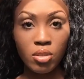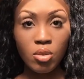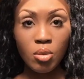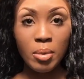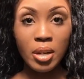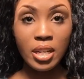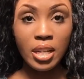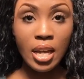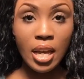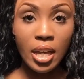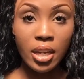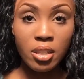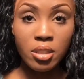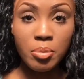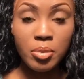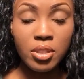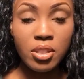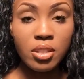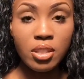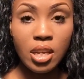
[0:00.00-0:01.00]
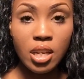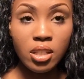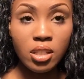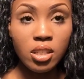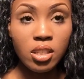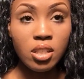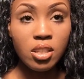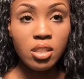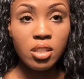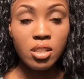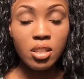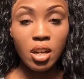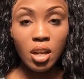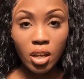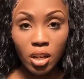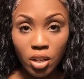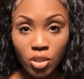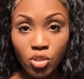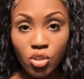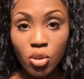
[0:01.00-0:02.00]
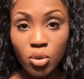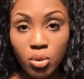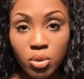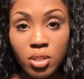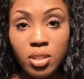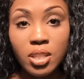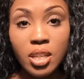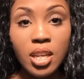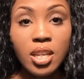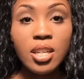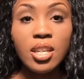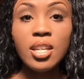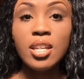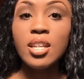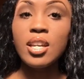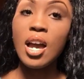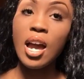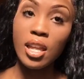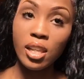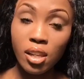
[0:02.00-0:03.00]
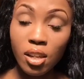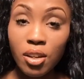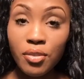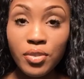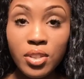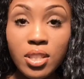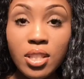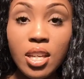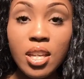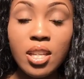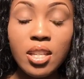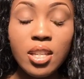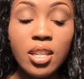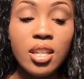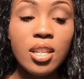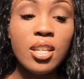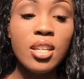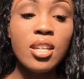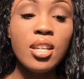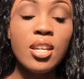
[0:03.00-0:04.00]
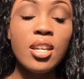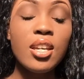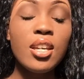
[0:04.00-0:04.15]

Nobody asked me to take these. I chose to take it. I love to take it.